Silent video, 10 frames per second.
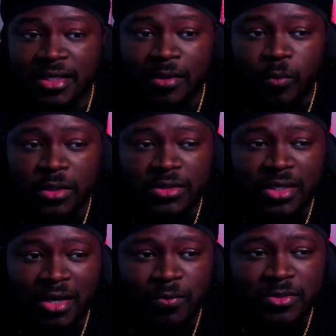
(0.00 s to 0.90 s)
one thing
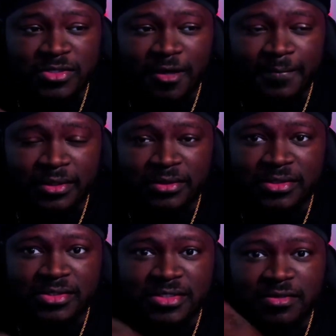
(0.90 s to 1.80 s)
I will say about
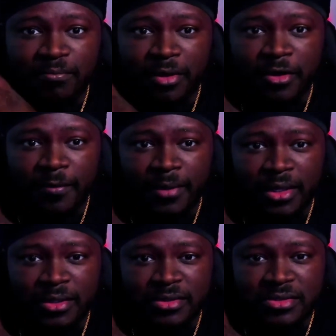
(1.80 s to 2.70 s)
this is the
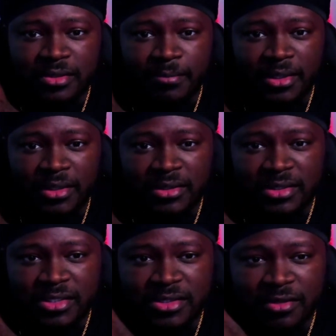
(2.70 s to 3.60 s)
bergamot to me
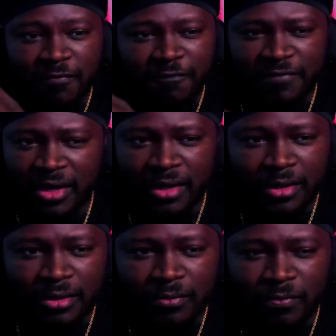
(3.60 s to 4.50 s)
doesn't
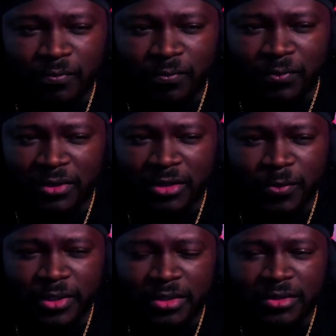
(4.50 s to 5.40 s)
fade really
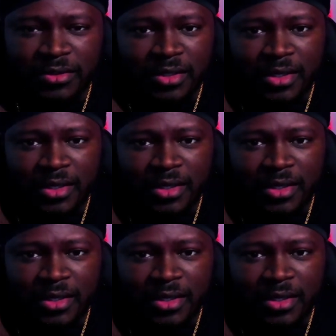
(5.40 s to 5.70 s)
quickly.